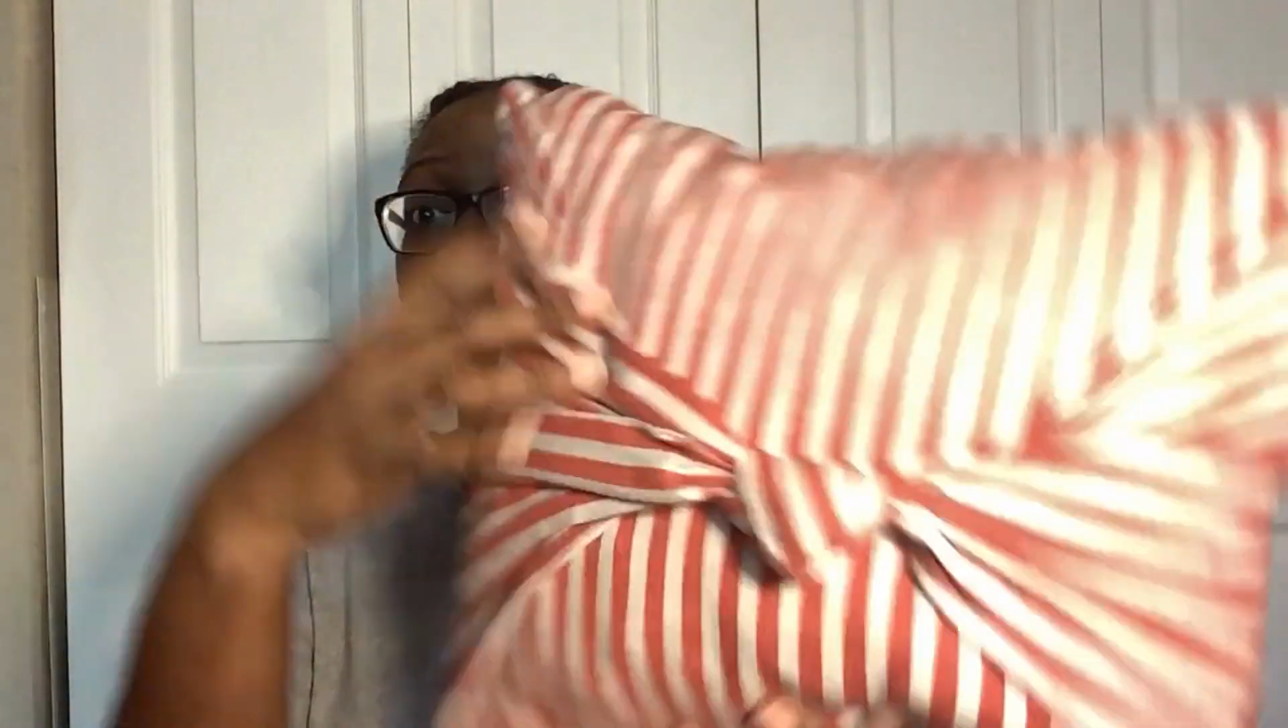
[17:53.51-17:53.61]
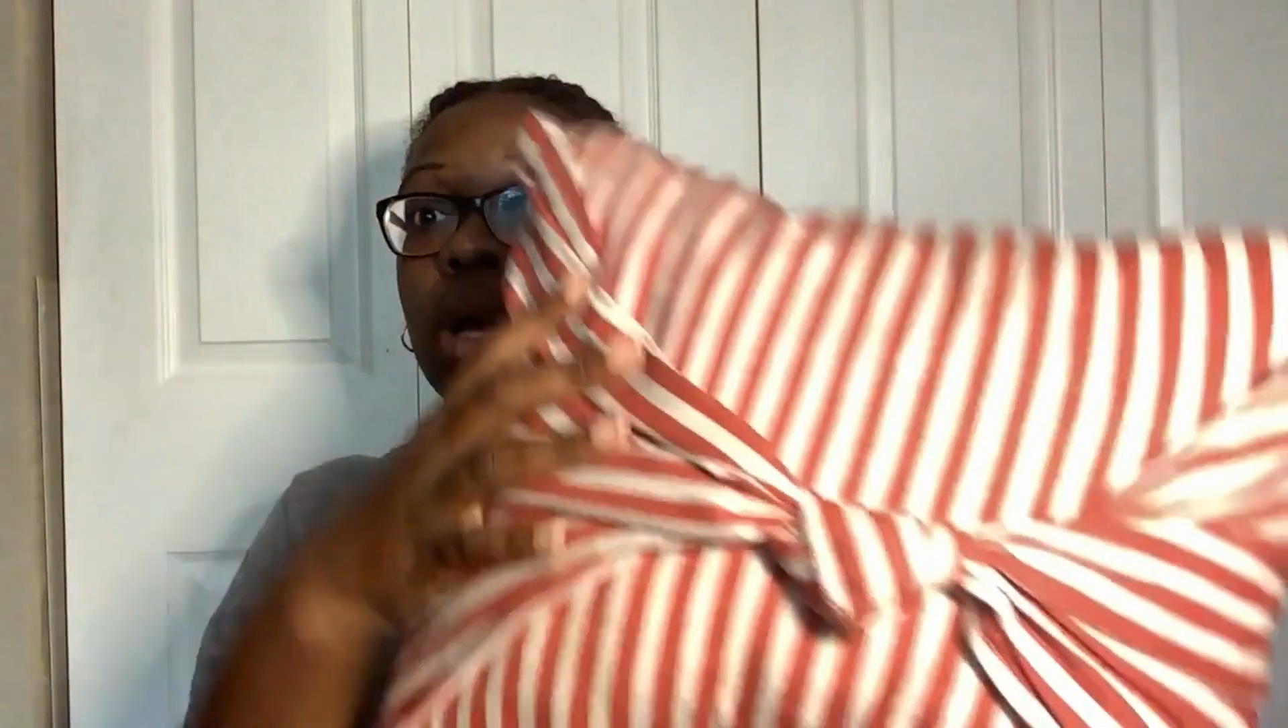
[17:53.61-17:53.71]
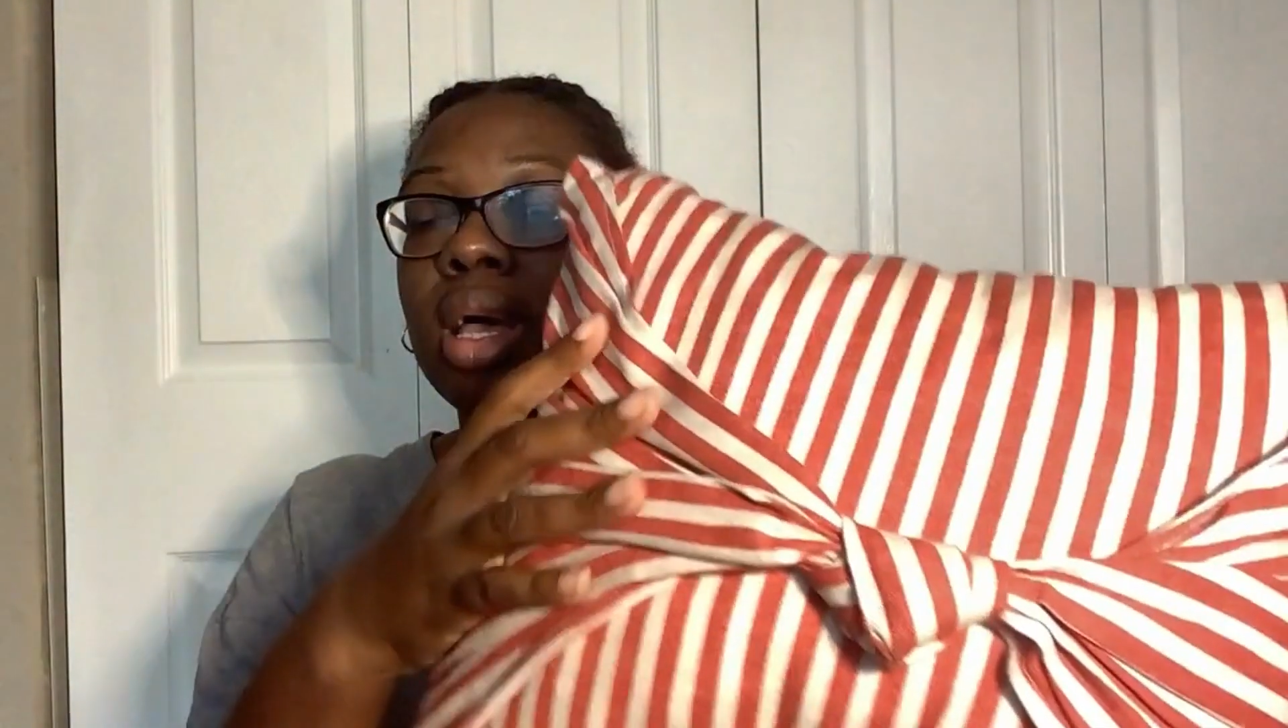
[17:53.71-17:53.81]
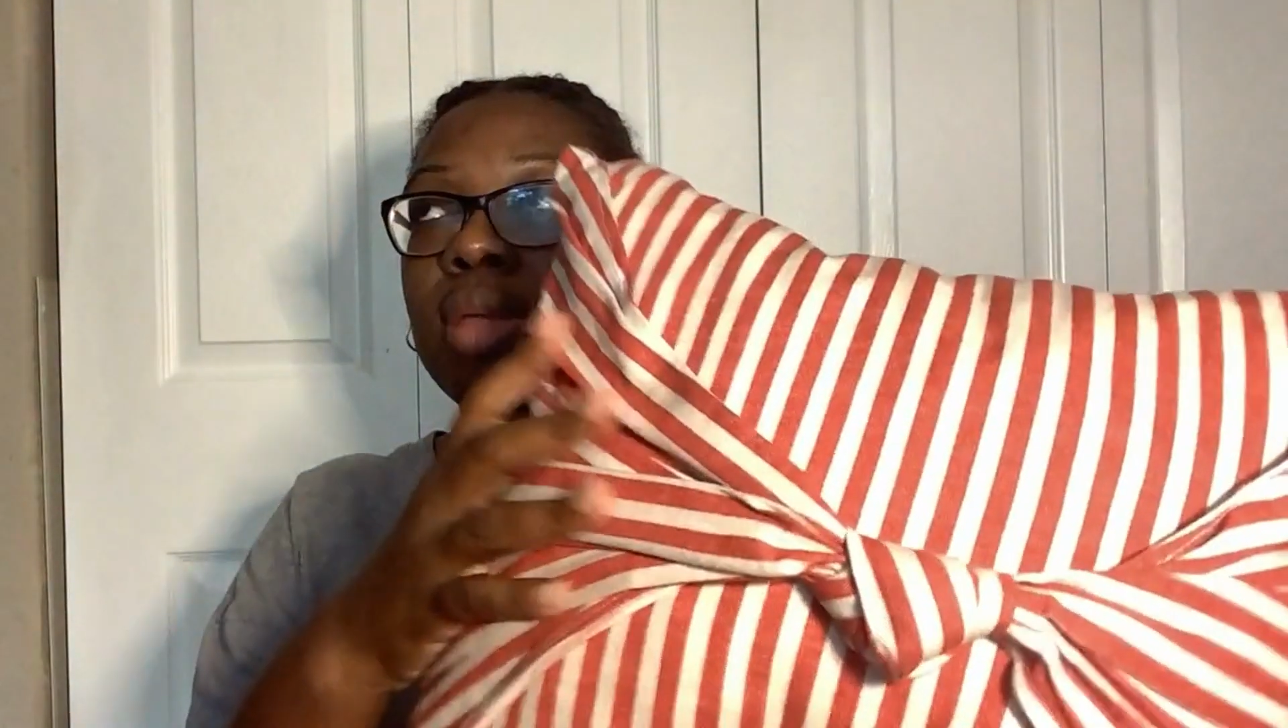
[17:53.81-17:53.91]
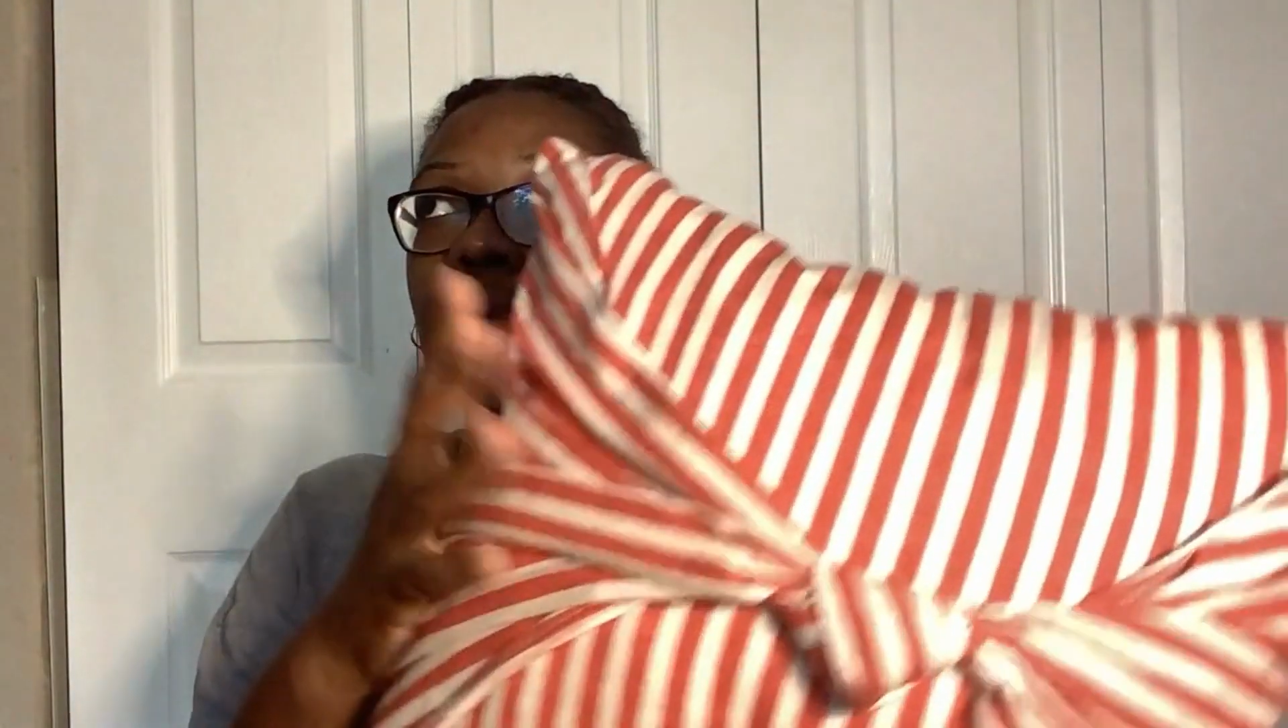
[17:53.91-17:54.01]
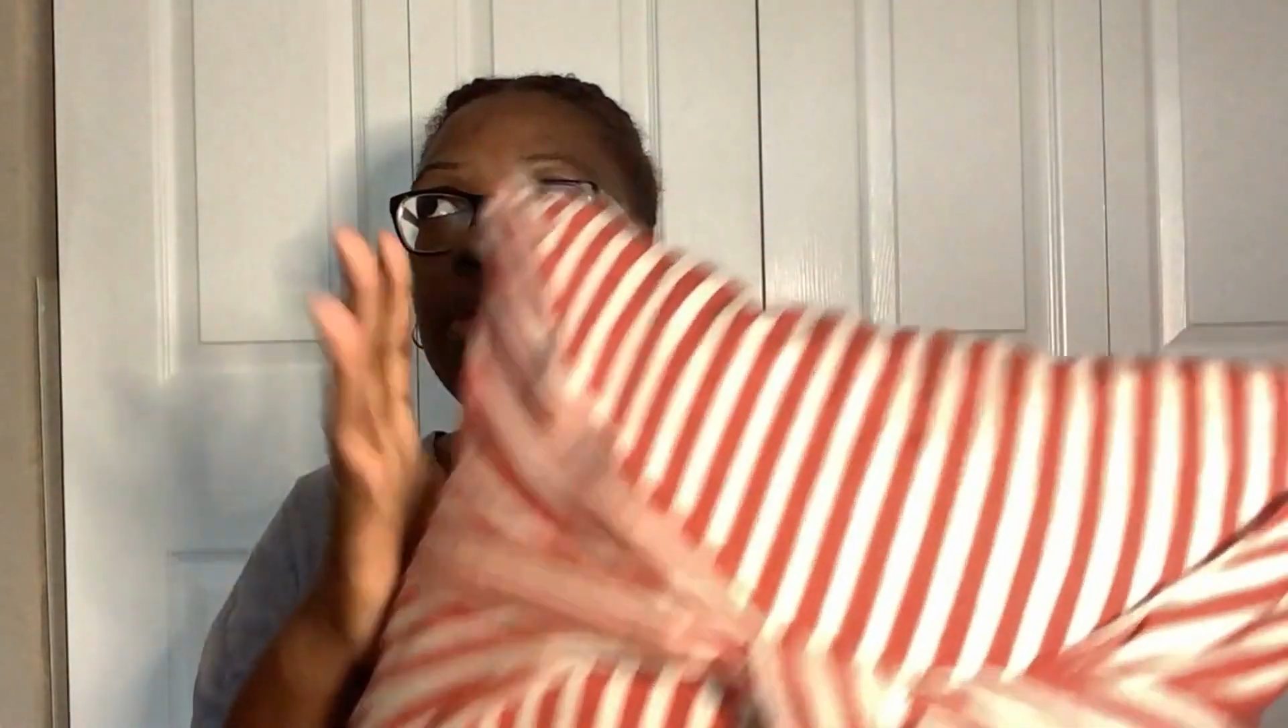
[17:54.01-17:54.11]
one,